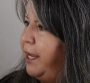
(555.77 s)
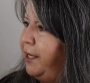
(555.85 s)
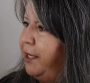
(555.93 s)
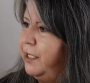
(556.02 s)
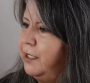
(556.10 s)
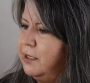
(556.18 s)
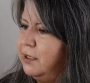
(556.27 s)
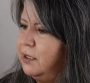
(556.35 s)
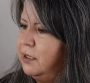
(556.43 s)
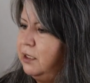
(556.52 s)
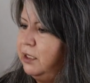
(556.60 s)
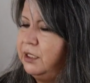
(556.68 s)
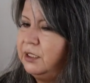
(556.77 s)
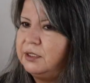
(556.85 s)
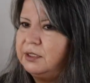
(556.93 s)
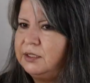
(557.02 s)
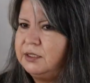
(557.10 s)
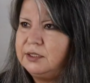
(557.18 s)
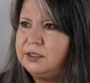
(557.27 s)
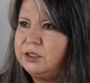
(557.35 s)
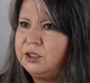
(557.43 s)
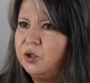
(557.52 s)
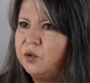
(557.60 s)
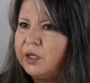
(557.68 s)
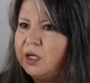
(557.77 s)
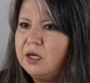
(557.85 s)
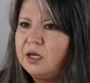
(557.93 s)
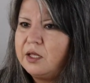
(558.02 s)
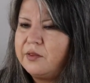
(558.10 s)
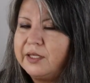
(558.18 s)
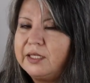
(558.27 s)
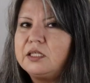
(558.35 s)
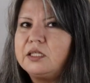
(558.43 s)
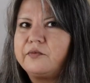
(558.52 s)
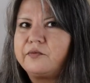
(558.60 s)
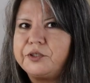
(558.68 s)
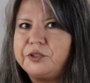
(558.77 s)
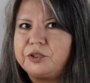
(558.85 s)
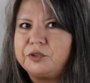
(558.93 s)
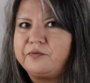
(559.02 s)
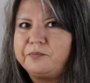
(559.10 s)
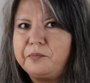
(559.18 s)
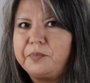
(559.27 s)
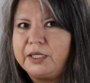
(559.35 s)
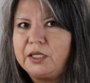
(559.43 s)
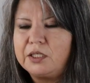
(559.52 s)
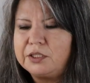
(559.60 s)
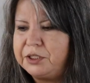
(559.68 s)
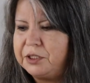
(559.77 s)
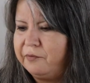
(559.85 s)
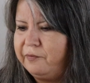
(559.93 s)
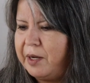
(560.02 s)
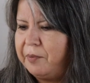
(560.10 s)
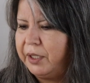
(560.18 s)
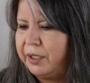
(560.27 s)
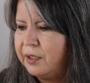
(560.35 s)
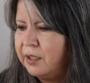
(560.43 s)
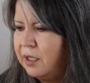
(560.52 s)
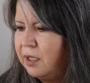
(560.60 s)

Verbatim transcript: And it's, you know, thin enough for you to pin onto your fabric.